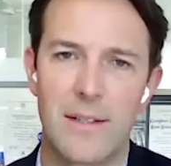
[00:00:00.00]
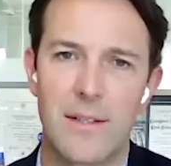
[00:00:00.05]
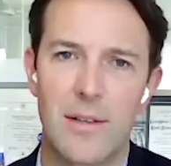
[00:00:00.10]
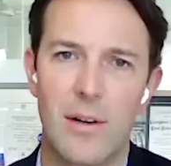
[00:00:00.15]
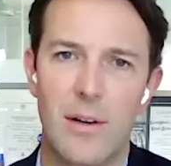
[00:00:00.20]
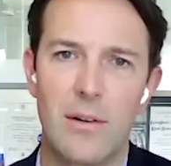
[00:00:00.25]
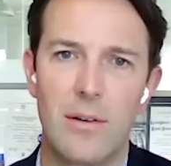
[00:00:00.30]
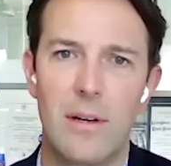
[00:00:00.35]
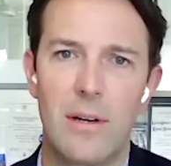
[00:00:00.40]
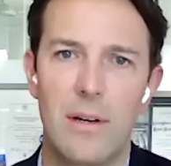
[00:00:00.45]

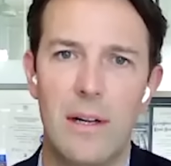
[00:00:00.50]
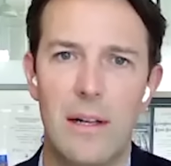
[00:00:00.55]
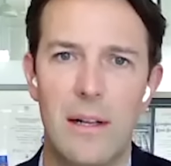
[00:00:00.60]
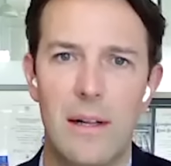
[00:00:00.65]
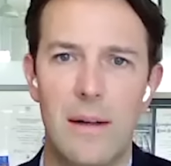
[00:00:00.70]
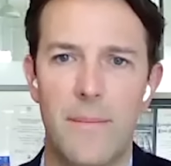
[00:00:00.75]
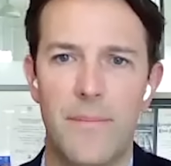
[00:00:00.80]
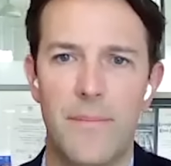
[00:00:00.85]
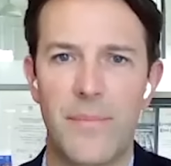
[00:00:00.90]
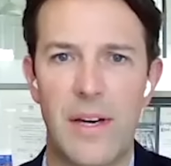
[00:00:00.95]
So
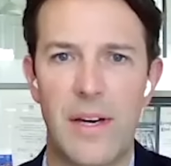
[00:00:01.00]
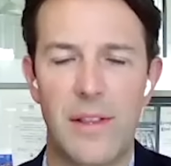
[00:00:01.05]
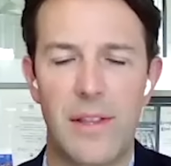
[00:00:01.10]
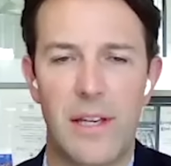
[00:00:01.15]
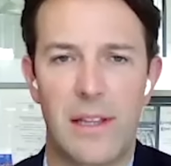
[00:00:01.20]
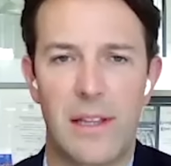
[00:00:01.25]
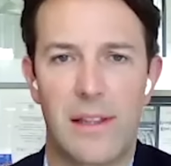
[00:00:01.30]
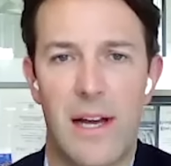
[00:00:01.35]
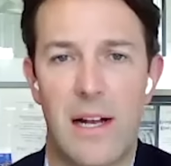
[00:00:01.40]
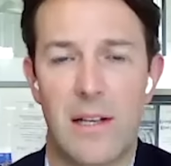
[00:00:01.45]
I
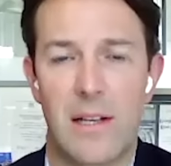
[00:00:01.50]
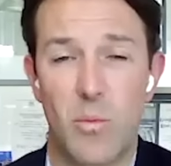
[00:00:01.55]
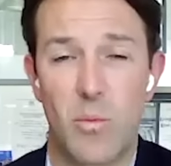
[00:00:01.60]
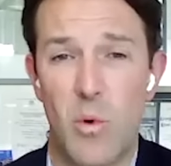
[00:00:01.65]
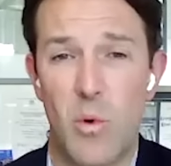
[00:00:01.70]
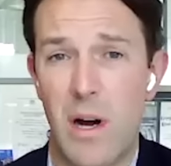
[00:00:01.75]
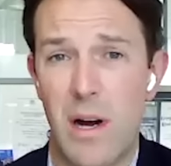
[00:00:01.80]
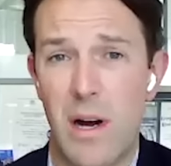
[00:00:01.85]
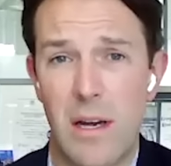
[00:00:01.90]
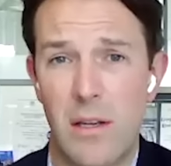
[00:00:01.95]
think that's
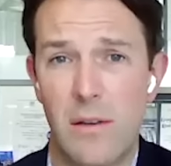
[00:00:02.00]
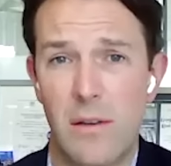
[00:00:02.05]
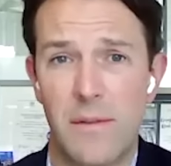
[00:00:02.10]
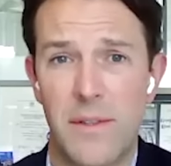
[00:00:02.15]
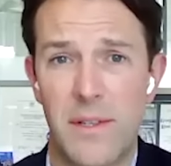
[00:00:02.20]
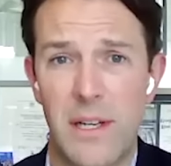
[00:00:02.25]
why you've